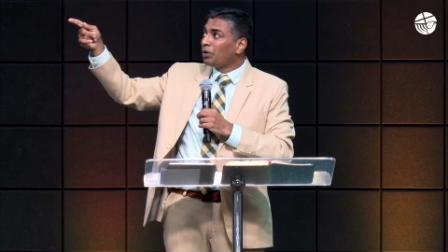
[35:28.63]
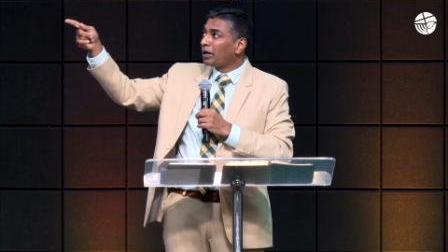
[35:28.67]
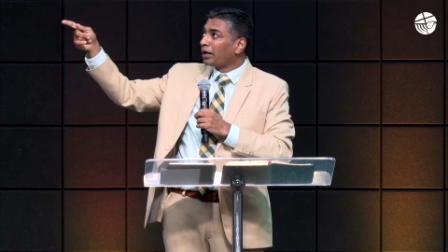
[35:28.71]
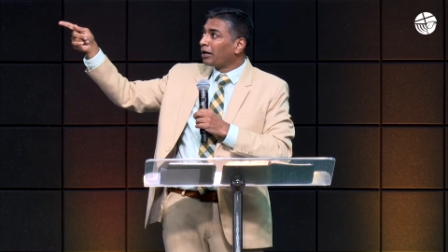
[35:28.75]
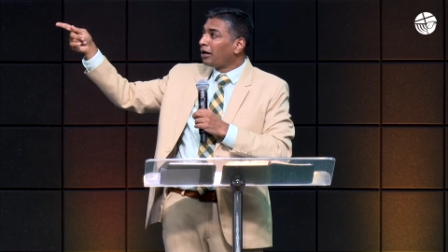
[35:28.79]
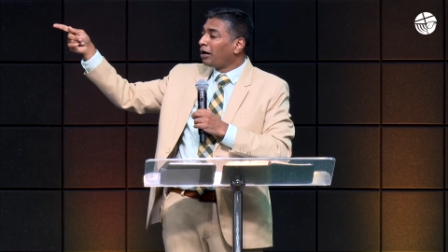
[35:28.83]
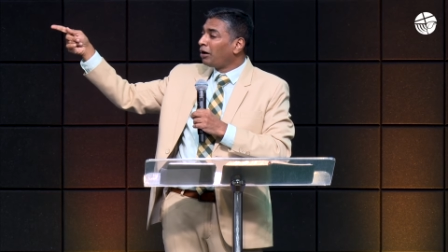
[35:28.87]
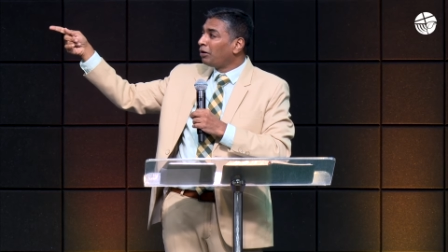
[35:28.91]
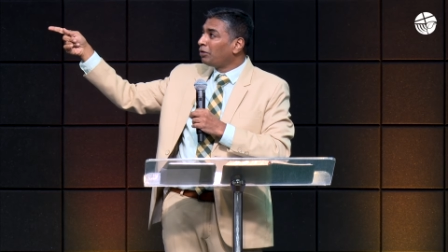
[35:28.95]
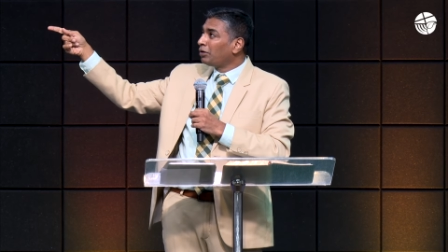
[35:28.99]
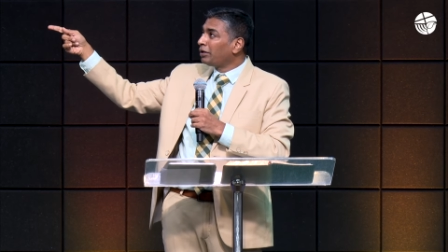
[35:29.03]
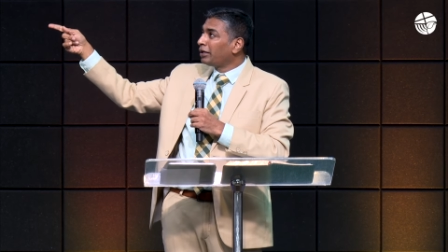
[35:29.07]

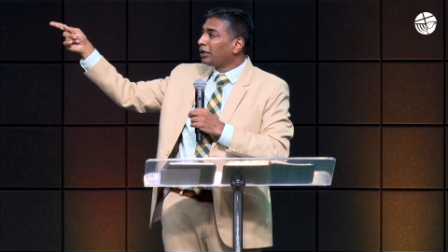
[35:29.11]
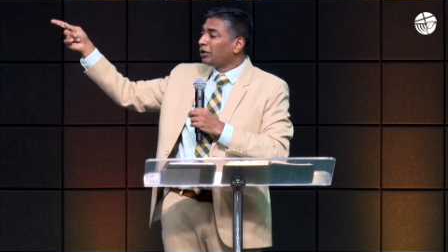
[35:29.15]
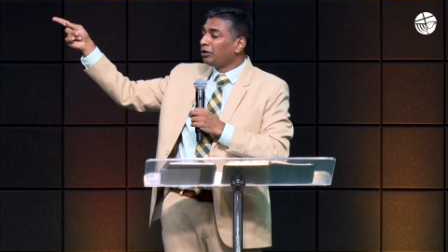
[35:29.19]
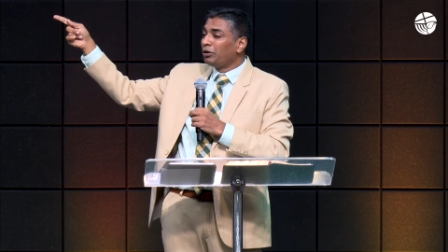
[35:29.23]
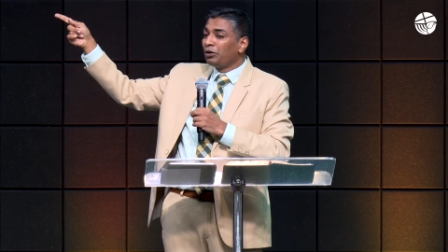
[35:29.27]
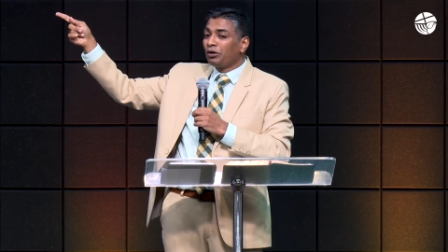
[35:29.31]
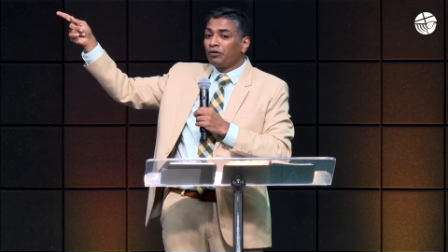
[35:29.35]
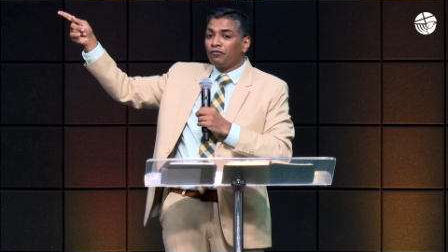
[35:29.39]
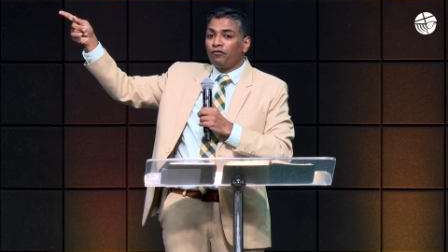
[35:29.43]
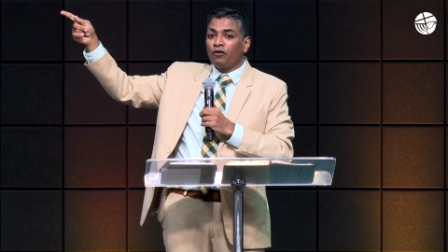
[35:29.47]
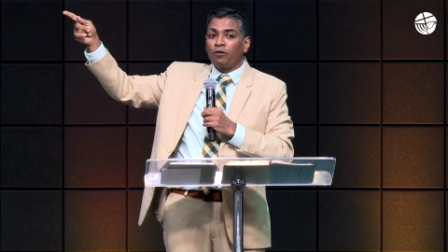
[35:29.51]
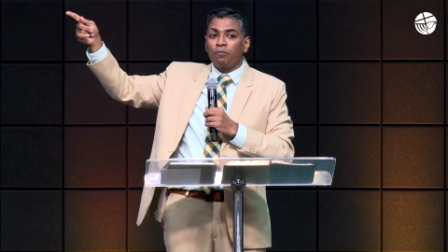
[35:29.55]
around and
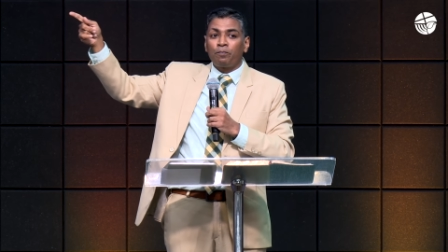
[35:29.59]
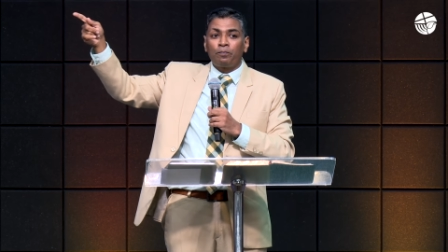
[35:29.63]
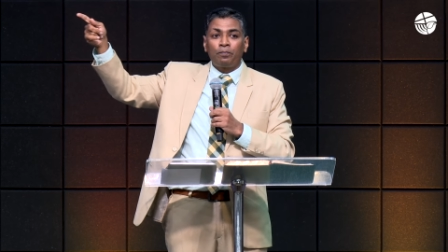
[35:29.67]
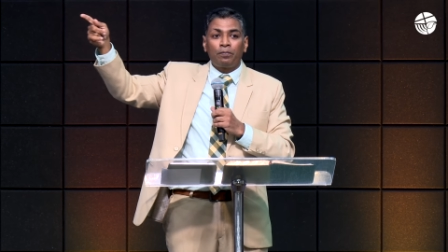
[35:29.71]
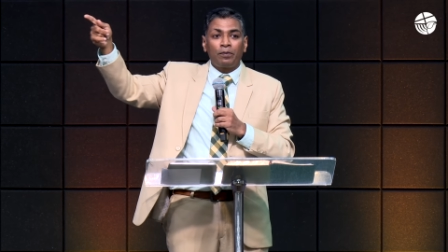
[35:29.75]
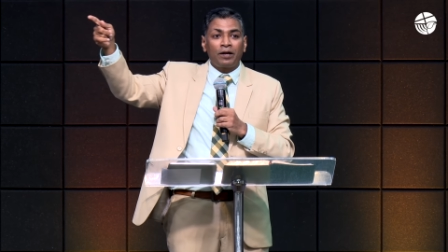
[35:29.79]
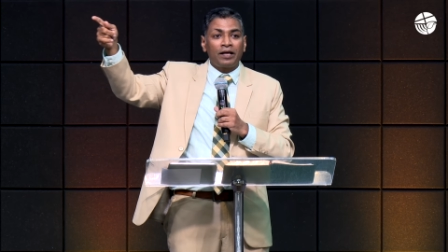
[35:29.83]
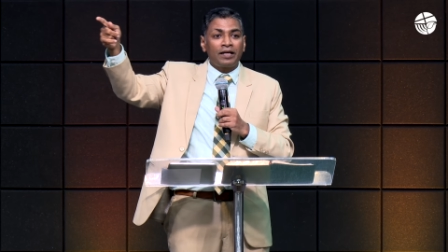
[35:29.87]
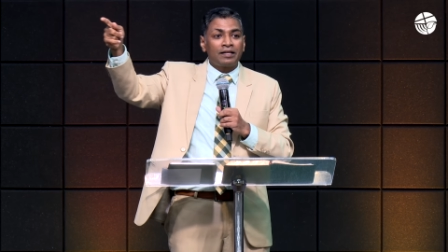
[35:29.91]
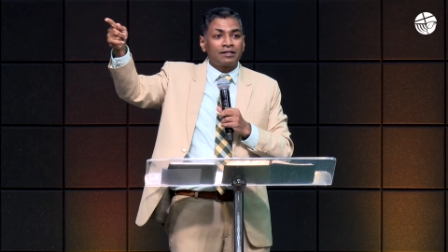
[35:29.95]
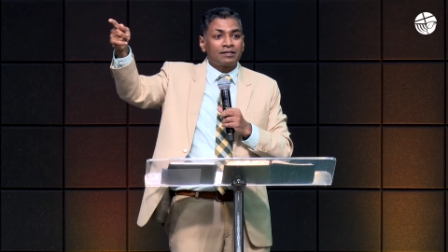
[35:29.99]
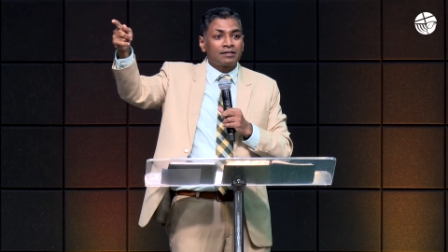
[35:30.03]
look for
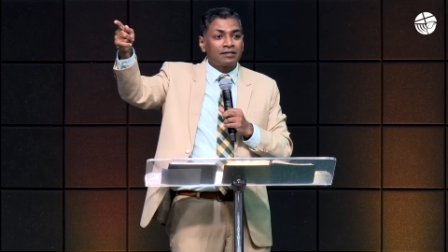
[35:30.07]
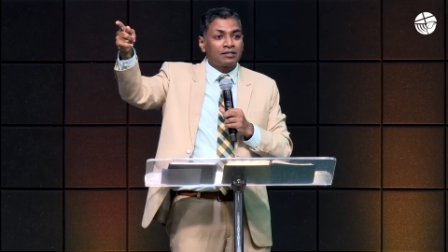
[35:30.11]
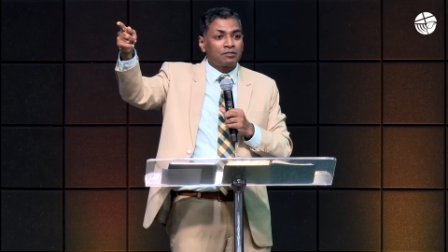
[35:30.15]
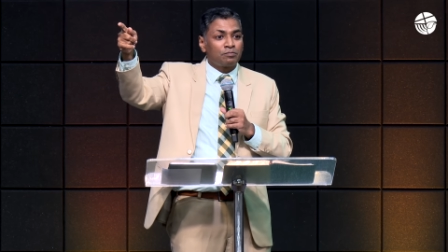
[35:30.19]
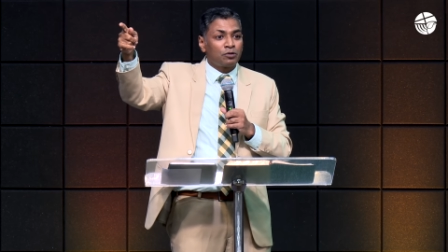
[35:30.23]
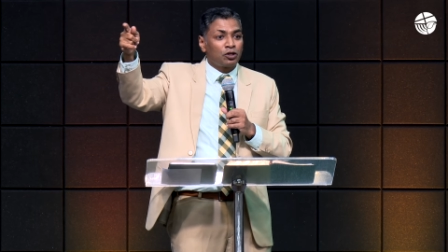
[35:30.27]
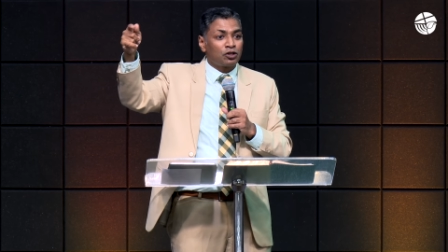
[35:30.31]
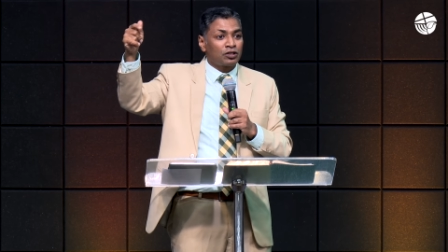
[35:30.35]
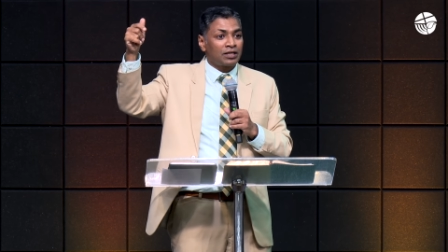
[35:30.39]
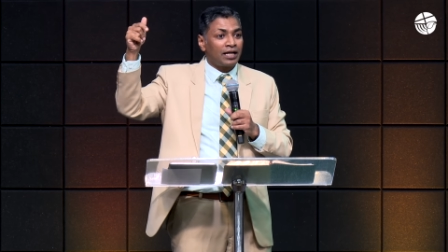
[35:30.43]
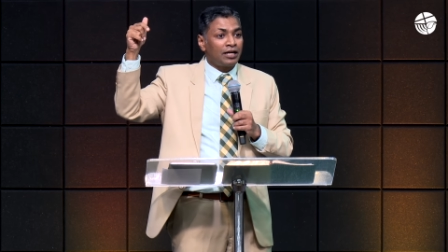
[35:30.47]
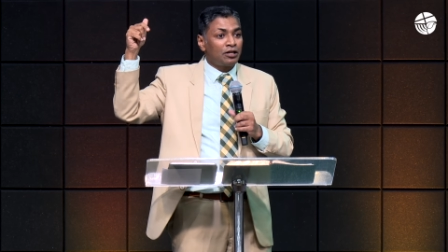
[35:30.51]
places
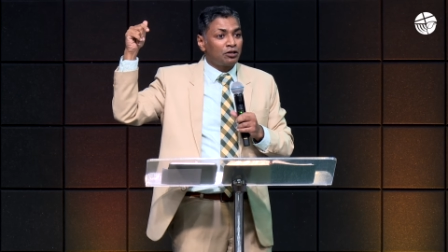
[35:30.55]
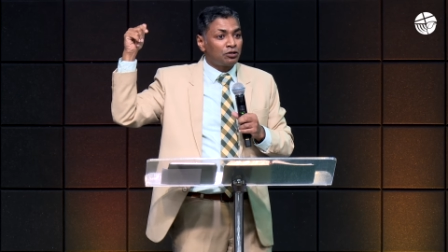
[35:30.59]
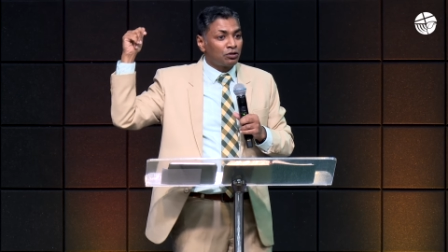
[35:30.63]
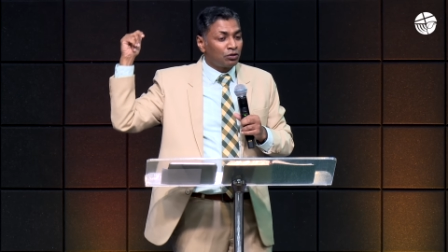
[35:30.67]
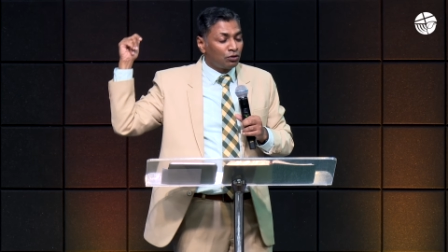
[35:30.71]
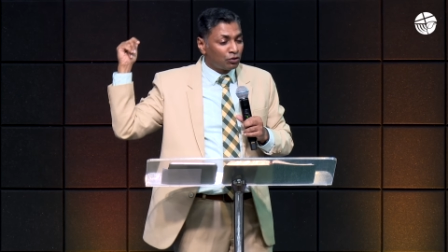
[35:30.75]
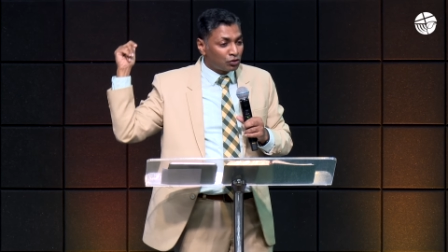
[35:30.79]
because I used